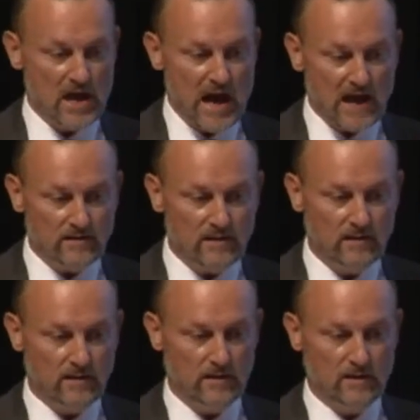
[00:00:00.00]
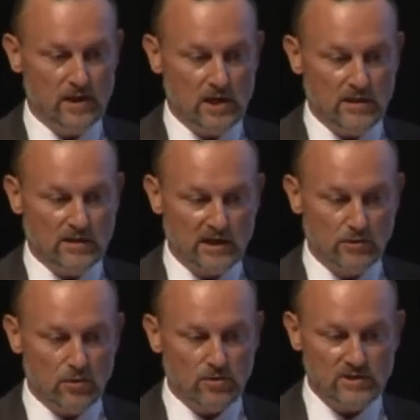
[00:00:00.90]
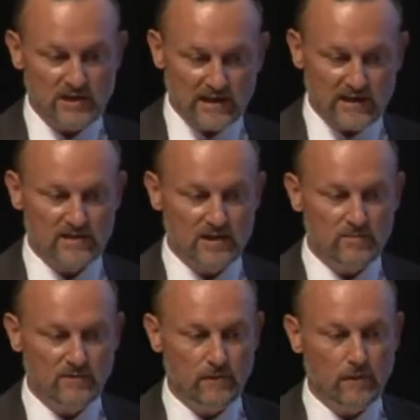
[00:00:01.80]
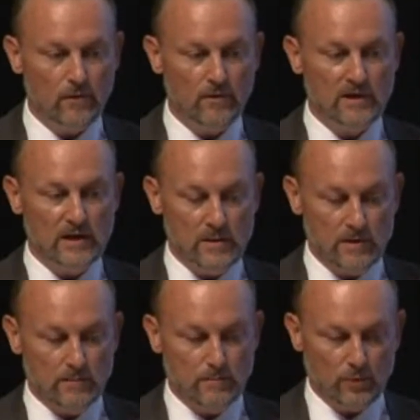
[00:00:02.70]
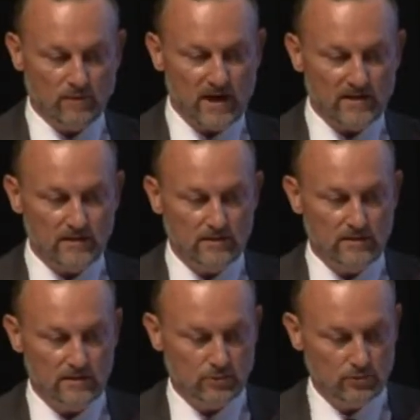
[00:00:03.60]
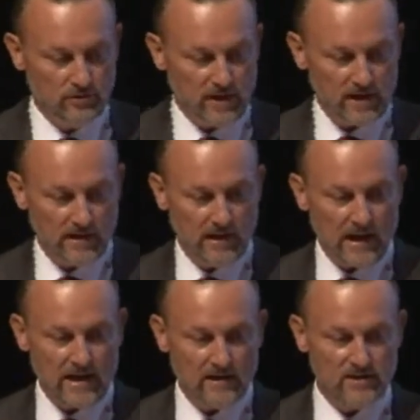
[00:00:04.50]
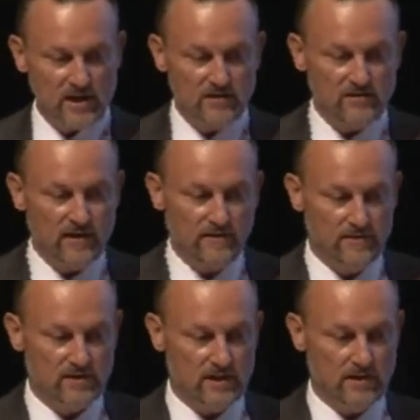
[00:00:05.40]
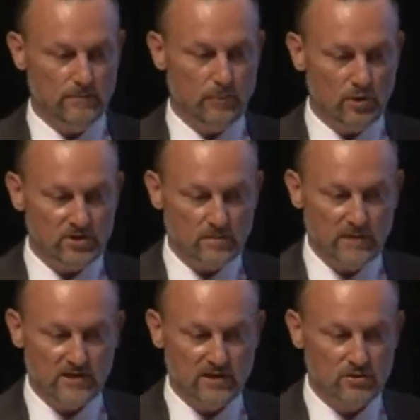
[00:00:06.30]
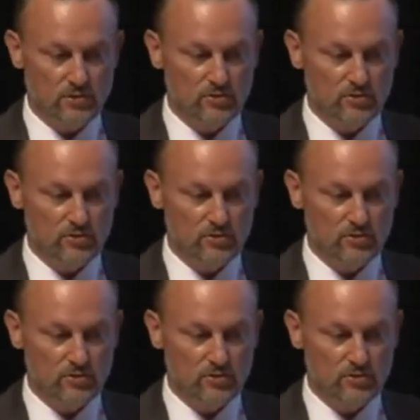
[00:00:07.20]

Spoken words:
adding technologies like I said before, provided today like self-service, policy-based resource